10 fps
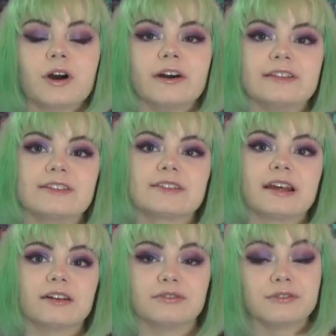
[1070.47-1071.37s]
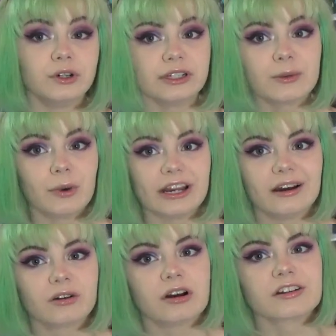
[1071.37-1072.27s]
instead of fully white
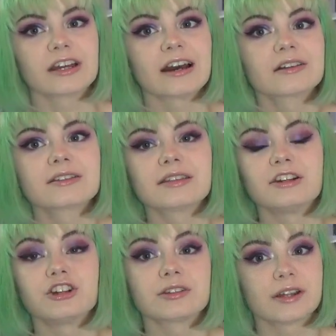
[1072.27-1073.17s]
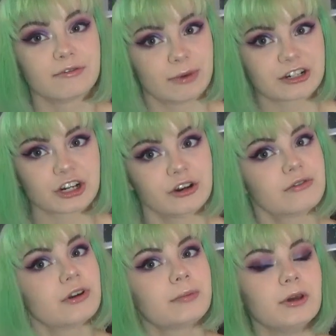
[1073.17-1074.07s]
out contacts that just have meshing
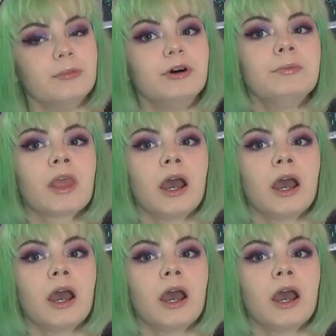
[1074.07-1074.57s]
over your pupil.